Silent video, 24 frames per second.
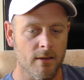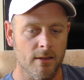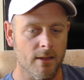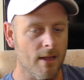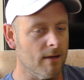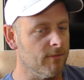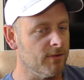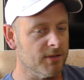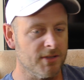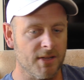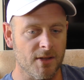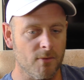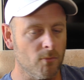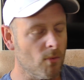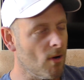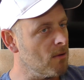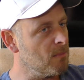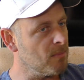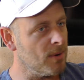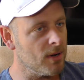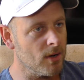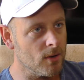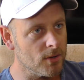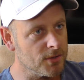never did
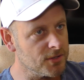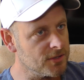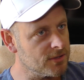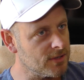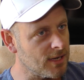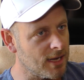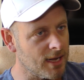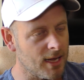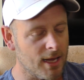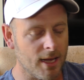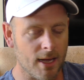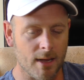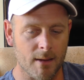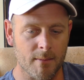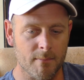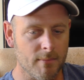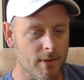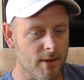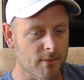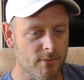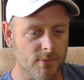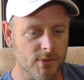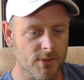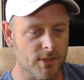wrong by us.
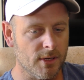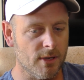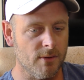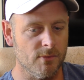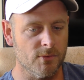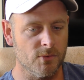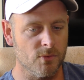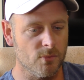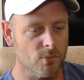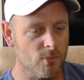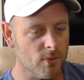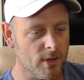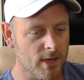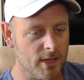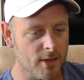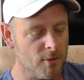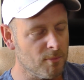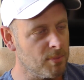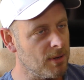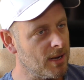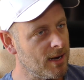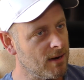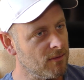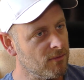He was a really
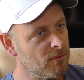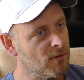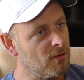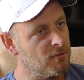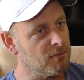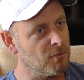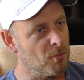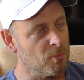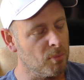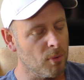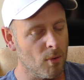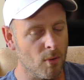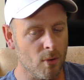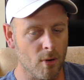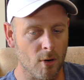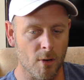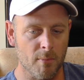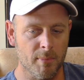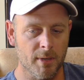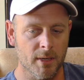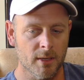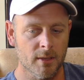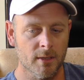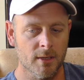good player for our football
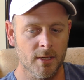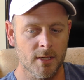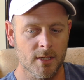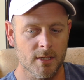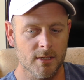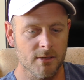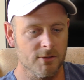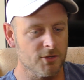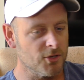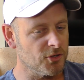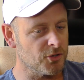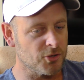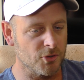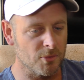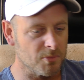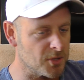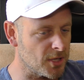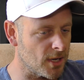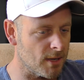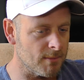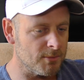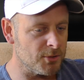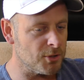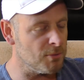club. Just
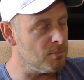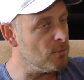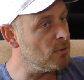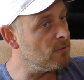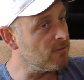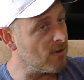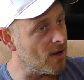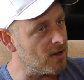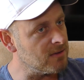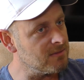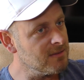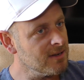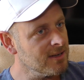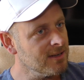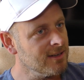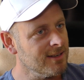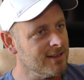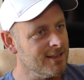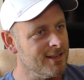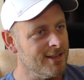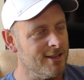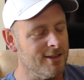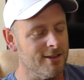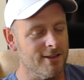sometimes you move on.
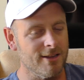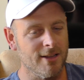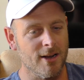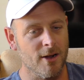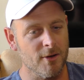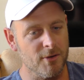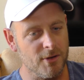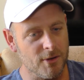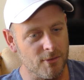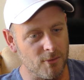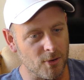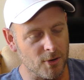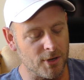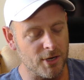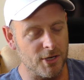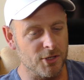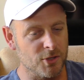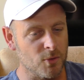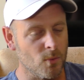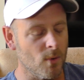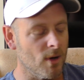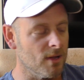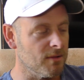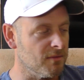You know, you look at your
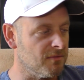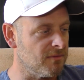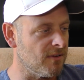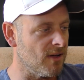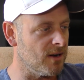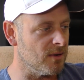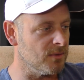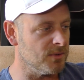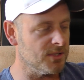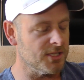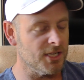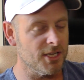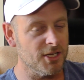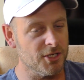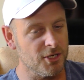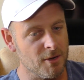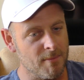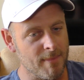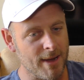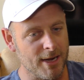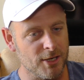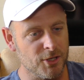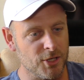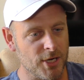squad the following season,
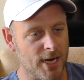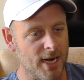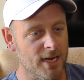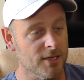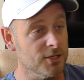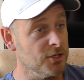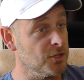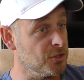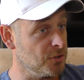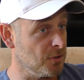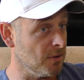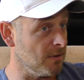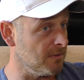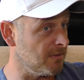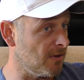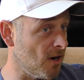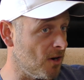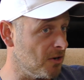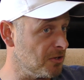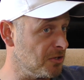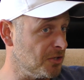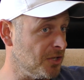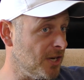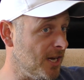you make changes, tough,
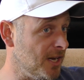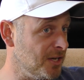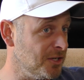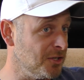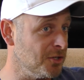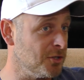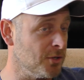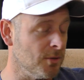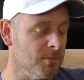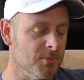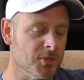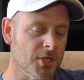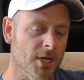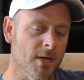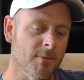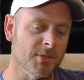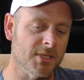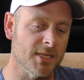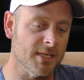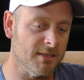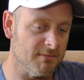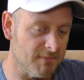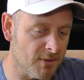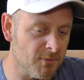harsh changes
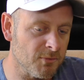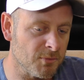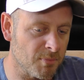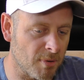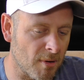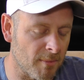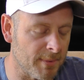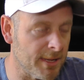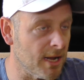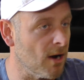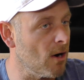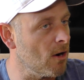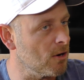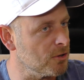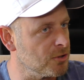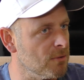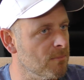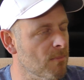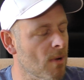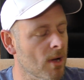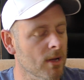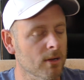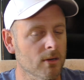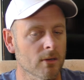sometimes. And it was probably harsh
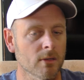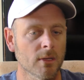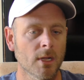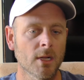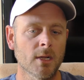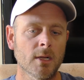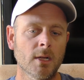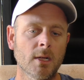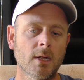on Michael.